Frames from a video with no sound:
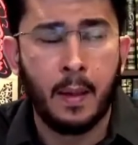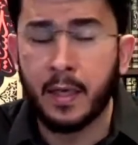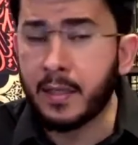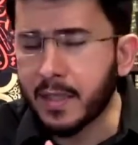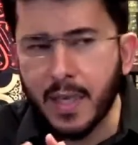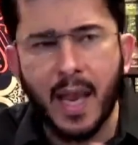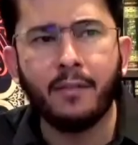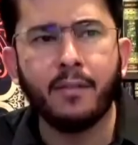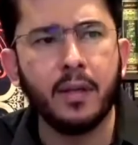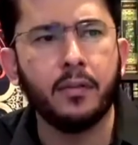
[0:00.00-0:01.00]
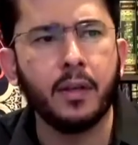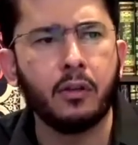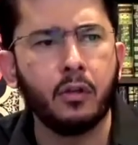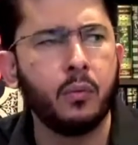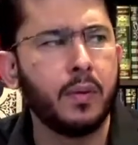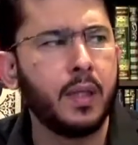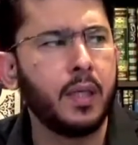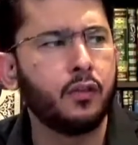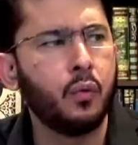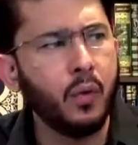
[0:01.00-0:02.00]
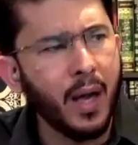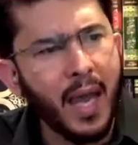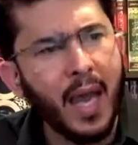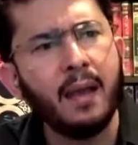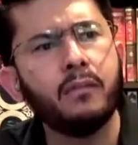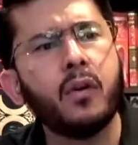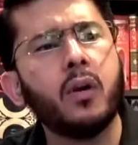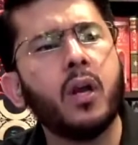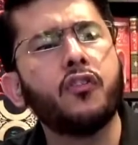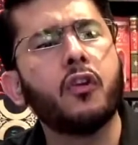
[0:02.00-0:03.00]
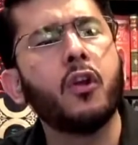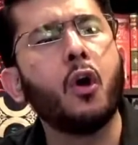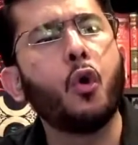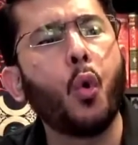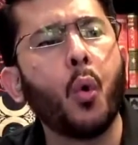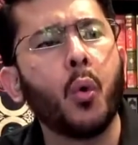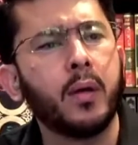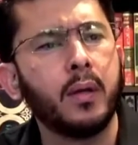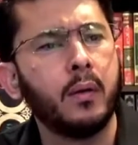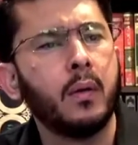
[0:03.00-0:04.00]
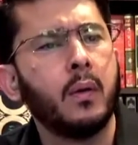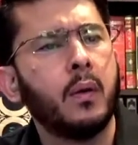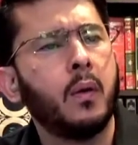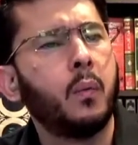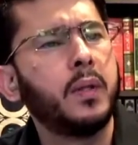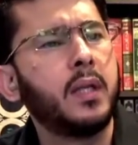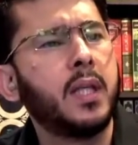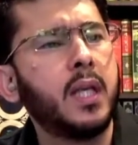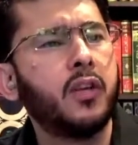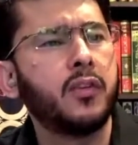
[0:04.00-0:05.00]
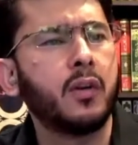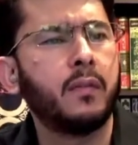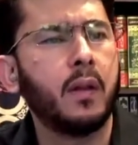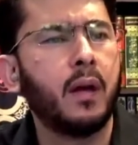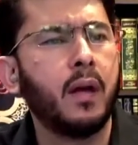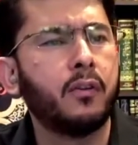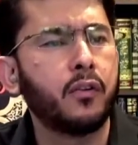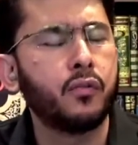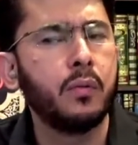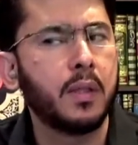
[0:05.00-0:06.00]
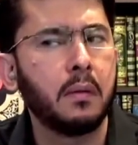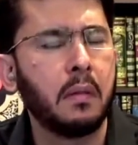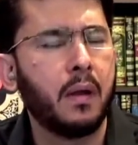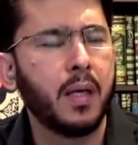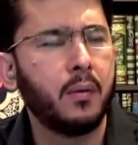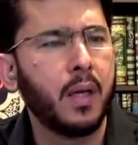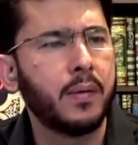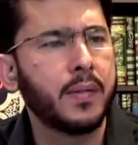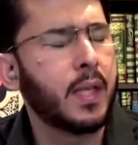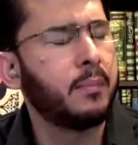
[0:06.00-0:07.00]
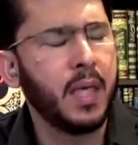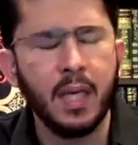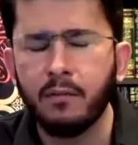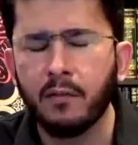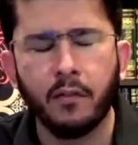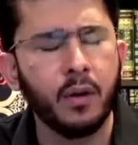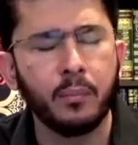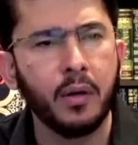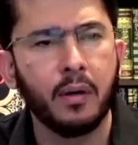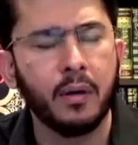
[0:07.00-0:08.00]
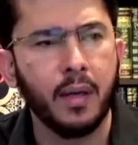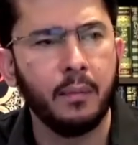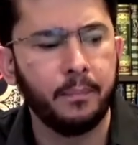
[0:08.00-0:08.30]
It doesn't have anything to do with these. Whoever is in accord with the teachings of Allah and Rasul sallallahu alaihi wasallam, even if they're a minority.